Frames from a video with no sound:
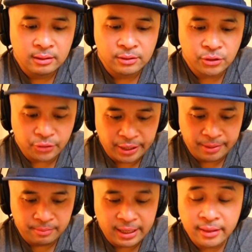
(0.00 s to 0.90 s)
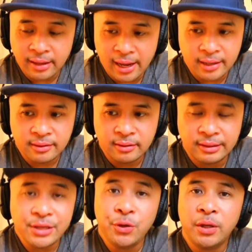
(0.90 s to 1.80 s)
stream like that,
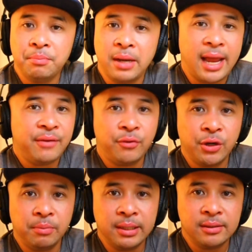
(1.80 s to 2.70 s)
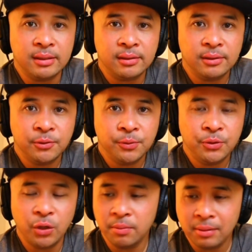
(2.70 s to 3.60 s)
then you can plan for your business.
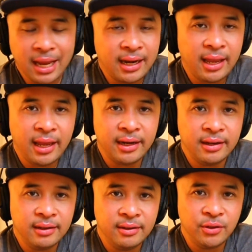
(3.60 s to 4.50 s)
You can plan ahead.